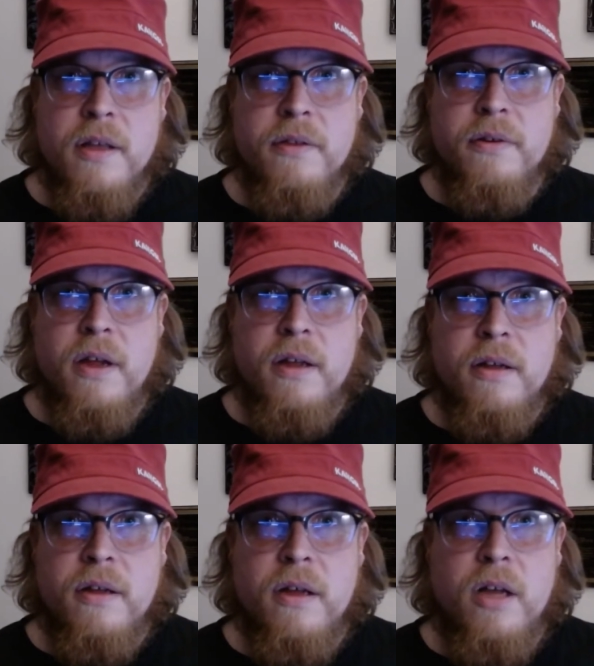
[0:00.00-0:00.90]
They're not
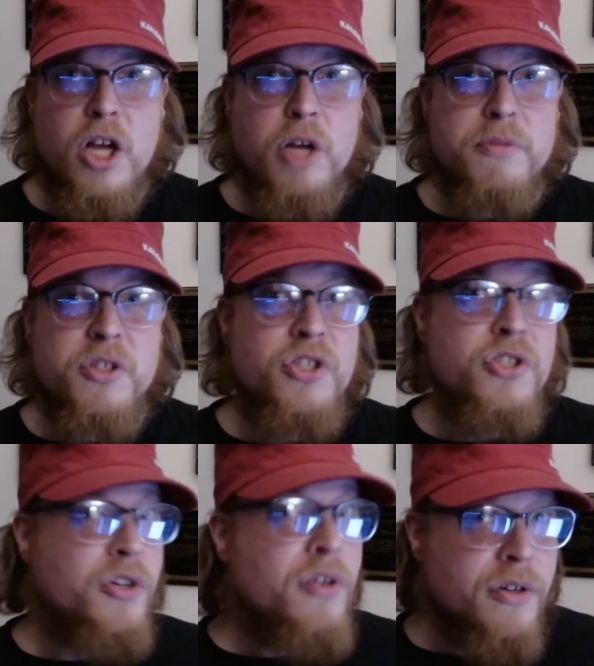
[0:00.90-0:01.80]

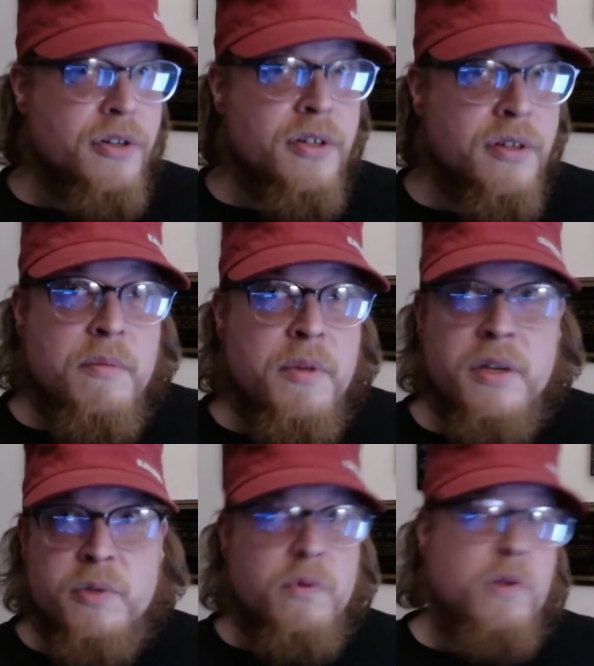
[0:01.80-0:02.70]
absurd,
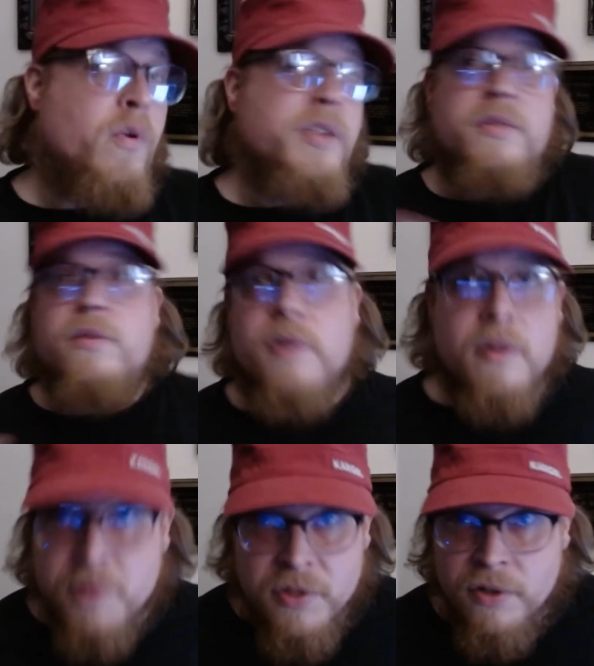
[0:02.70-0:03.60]
because questions aren't
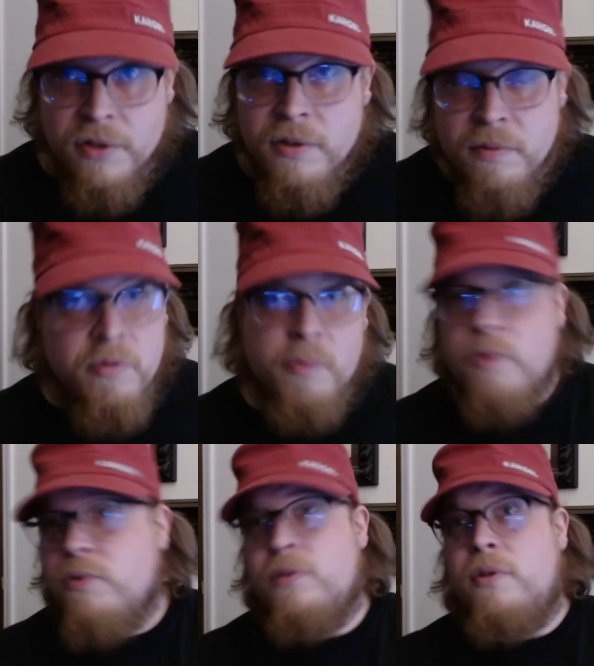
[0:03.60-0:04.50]
absurd,
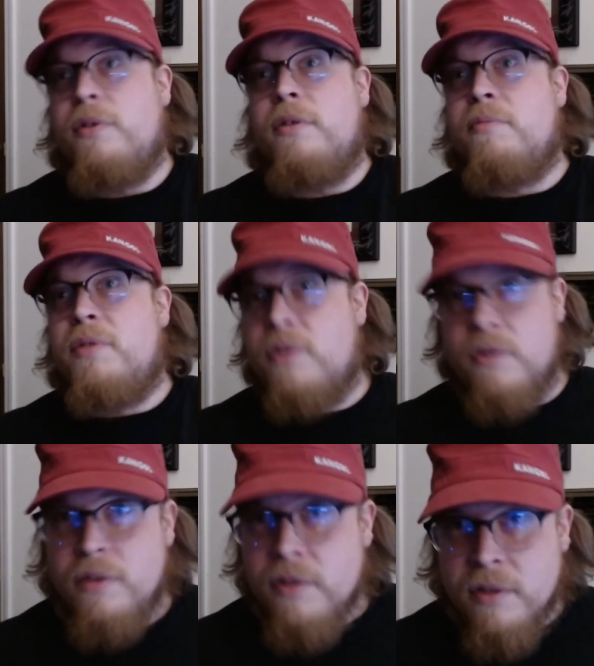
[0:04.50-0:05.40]
proposals aren't
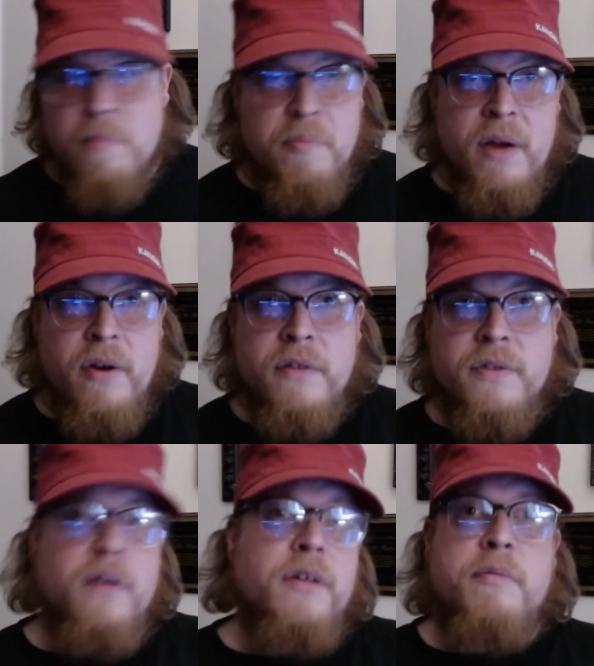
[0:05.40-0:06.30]
absurd, imperatives
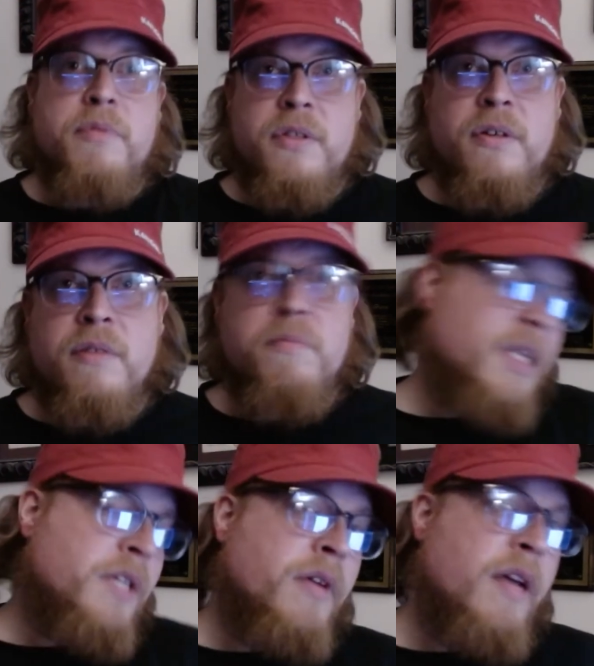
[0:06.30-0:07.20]
aren't absurd, but
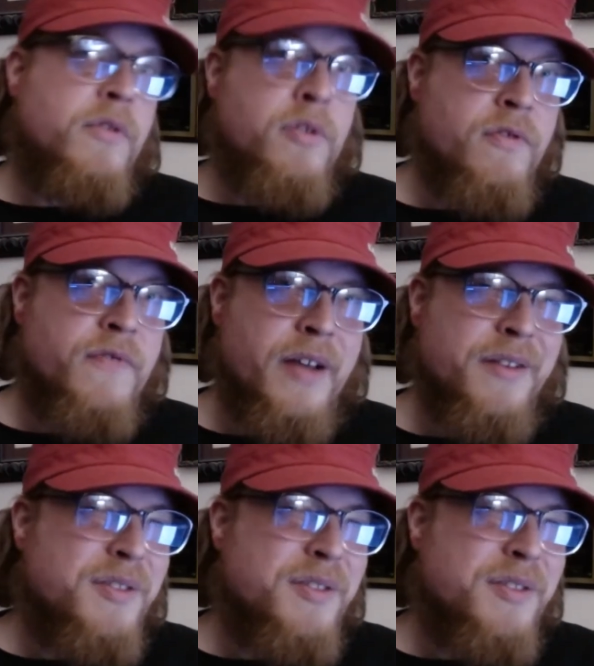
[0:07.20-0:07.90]
they don't have truth value.